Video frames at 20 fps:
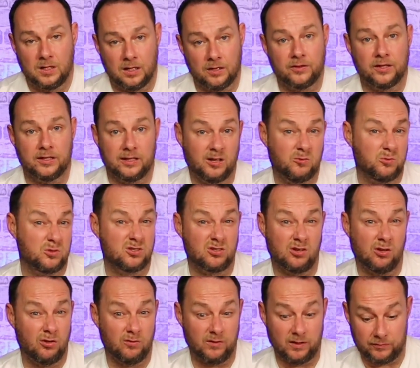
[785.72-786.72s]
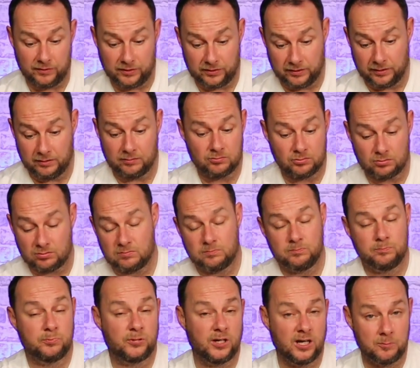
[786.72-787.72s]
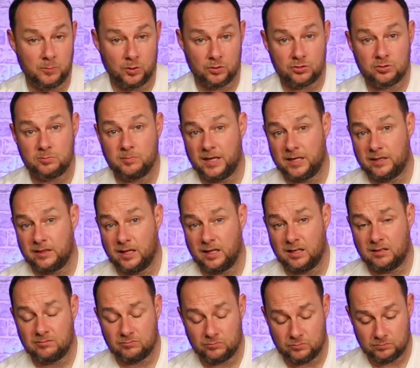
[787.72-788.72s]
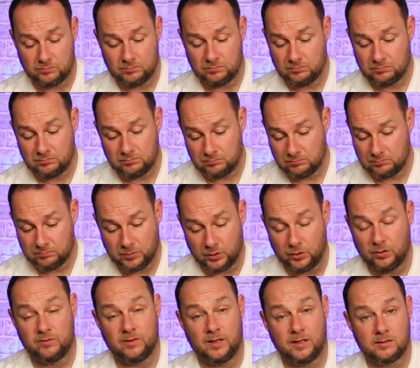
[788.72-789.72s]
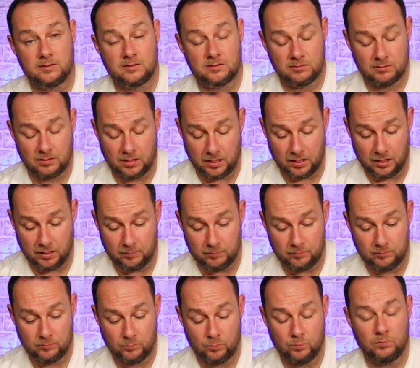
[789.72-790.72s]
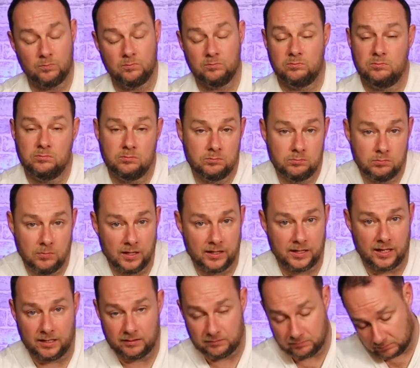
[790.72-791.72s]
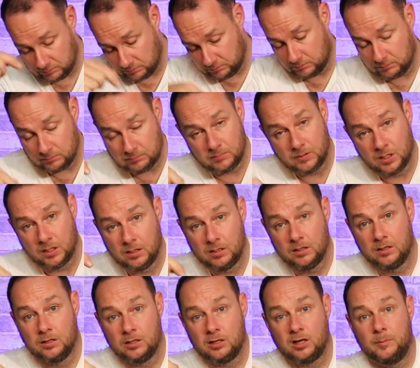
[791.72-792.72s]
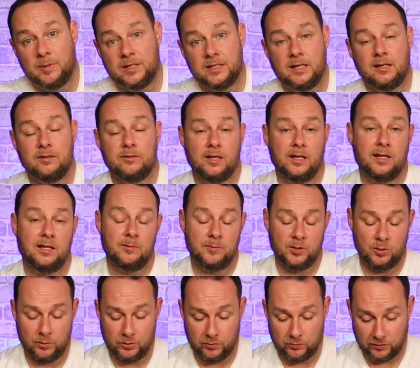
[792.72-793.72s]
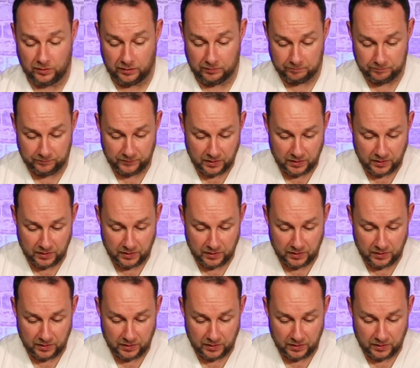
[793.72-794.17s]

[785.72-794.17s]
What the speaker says: think that would solve everything and just pretty much make that perfect. Again, comment down there, let me know what you think.